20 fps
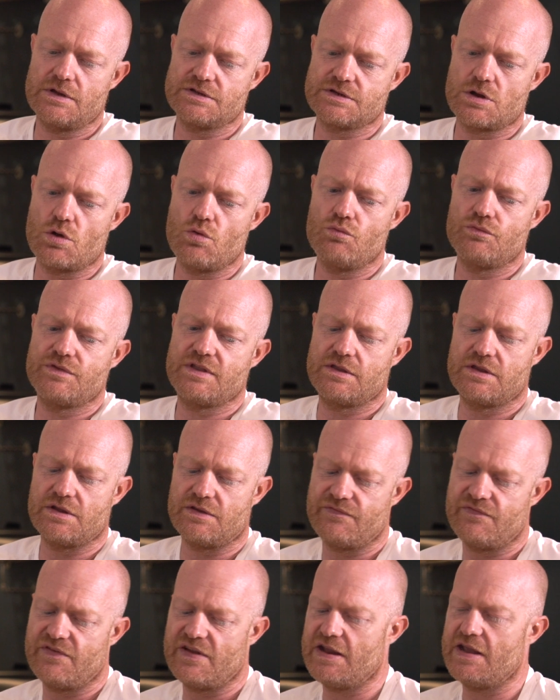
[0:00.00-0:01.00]
there's no
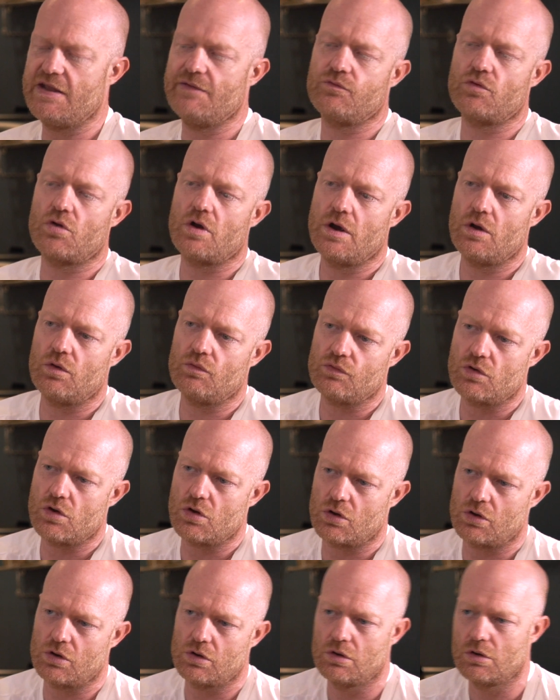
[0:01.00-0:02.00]
definitive right or
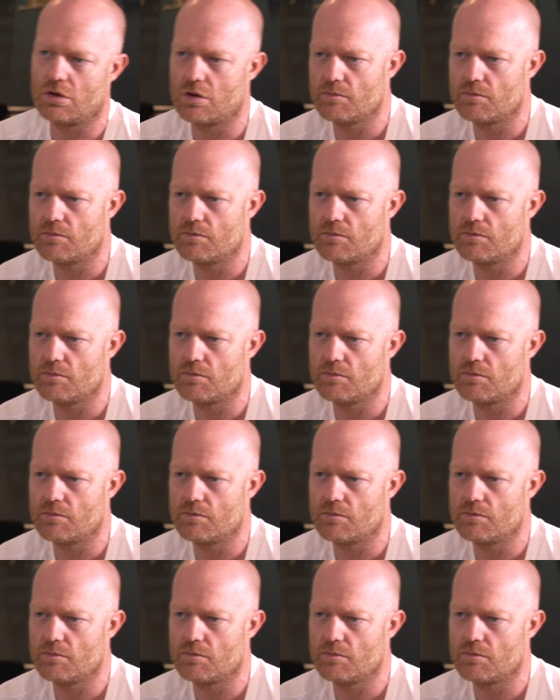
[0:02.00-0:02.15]
wrong,